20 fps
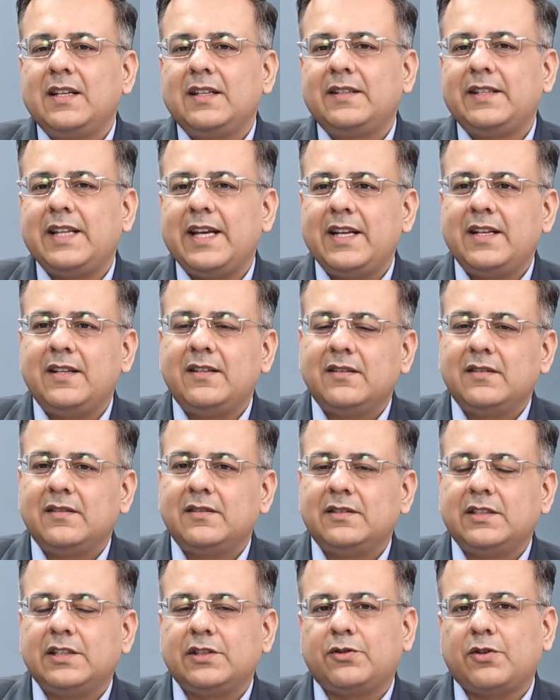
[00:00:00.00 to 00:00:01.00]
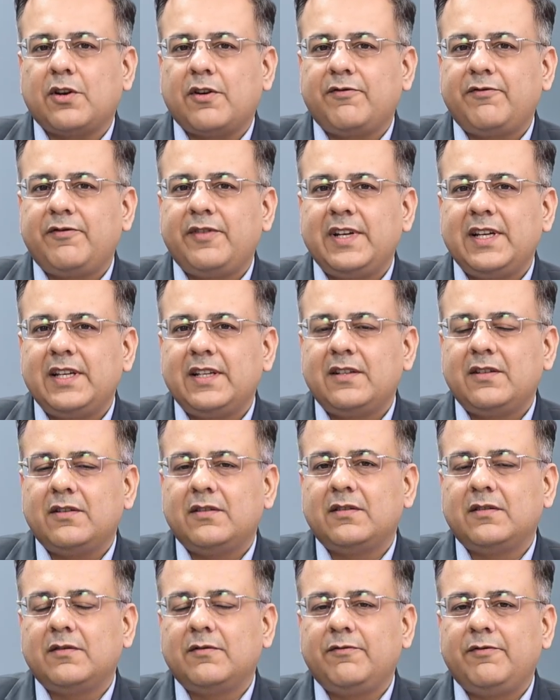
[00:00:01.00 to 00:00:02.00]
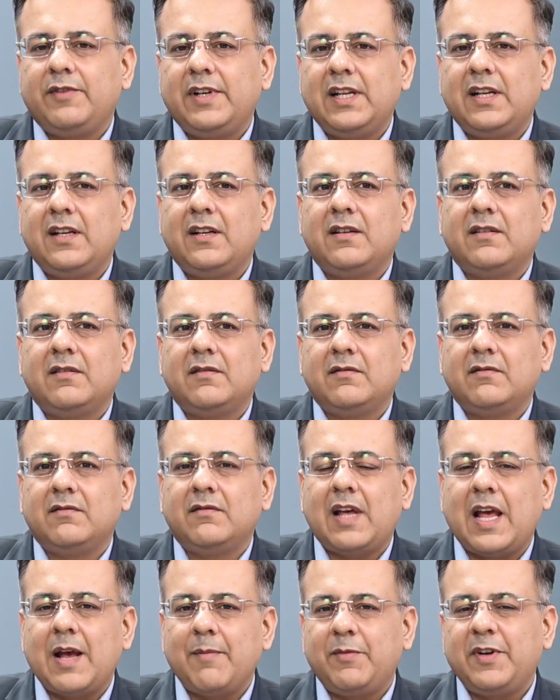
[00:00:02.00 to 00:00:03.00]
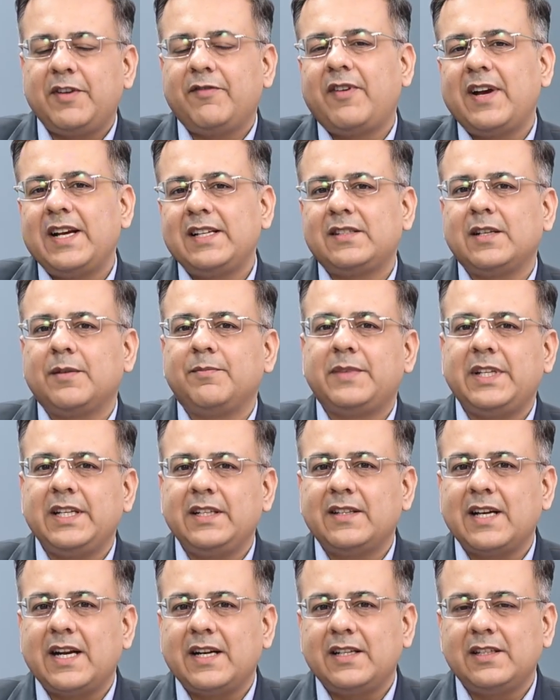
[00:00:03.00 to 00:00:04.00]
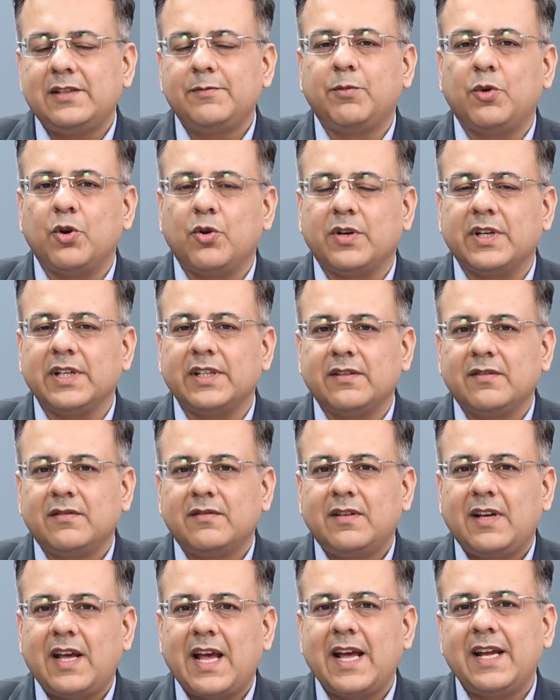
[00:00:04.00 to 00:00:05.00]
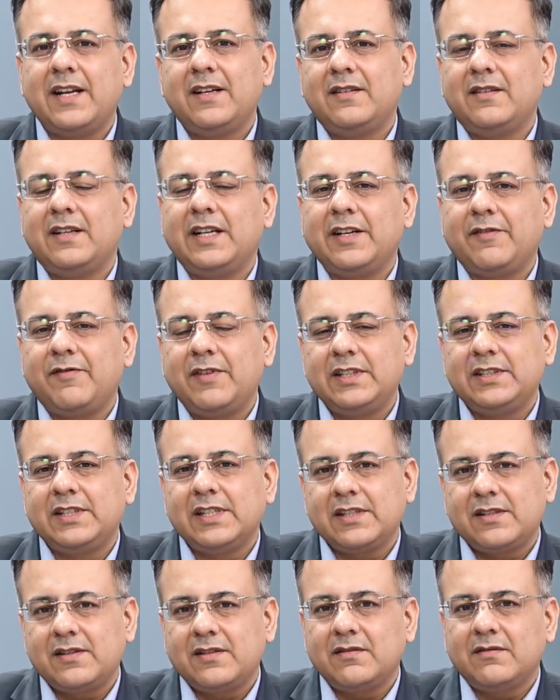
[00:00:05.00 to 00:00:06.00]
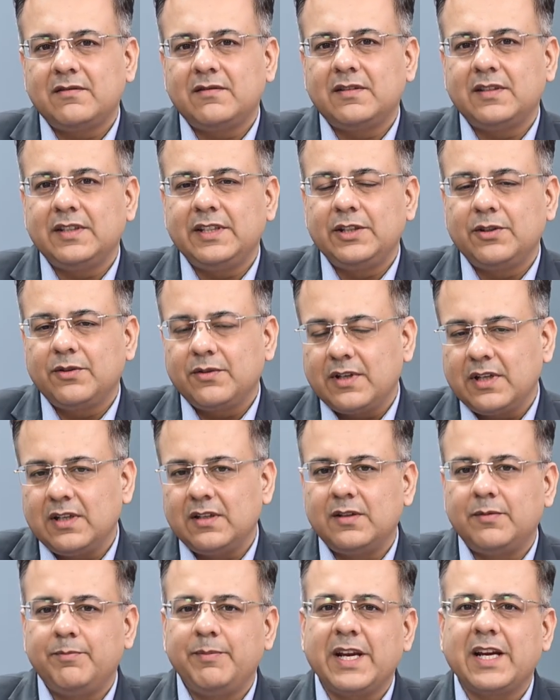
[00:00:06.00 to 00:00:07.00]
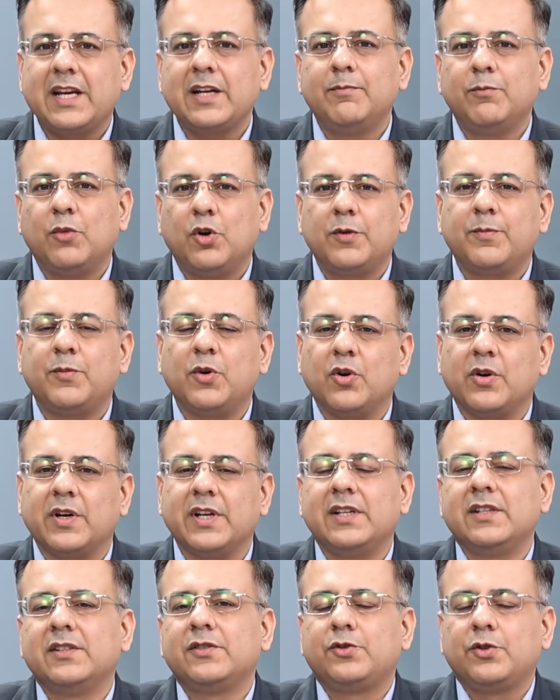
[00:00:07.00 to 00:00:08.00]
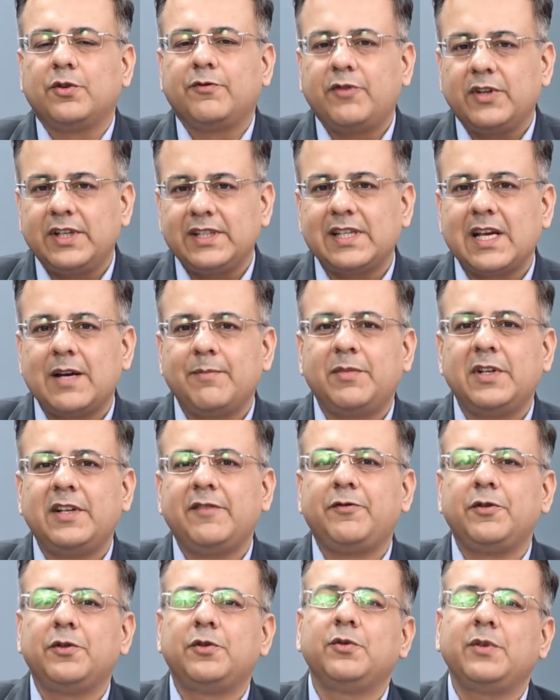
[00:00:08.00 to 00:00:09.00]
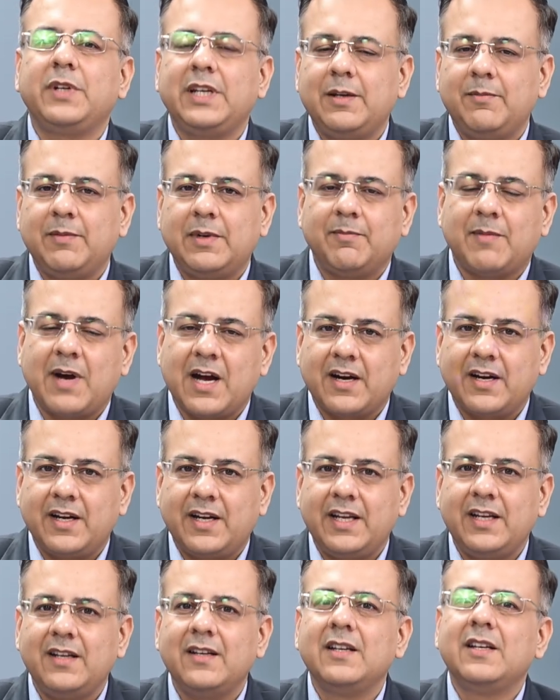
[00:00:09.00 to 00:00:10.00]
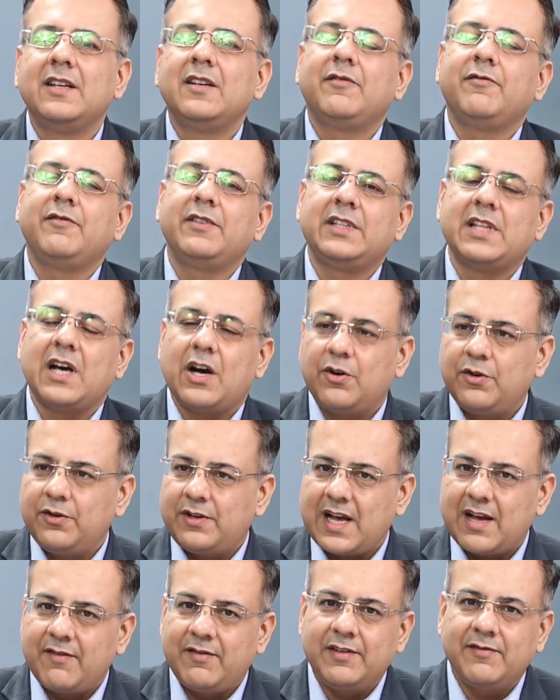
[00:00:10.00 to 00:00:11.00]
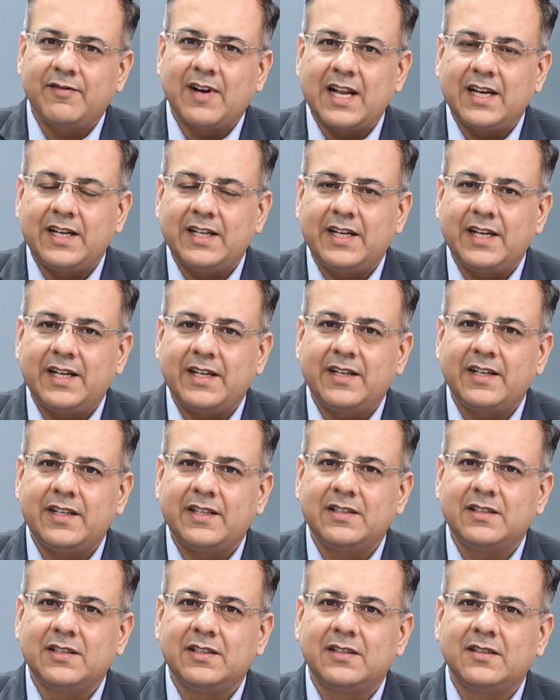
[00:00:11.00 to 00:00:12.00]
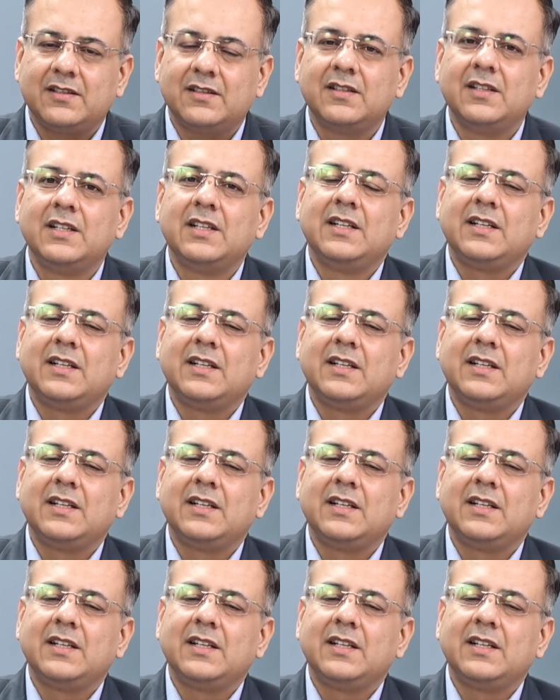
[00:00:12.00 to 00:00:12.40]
then the software will amplify something that is broken, and it will just make it more broken. So for example, if you do email marketing without having validated the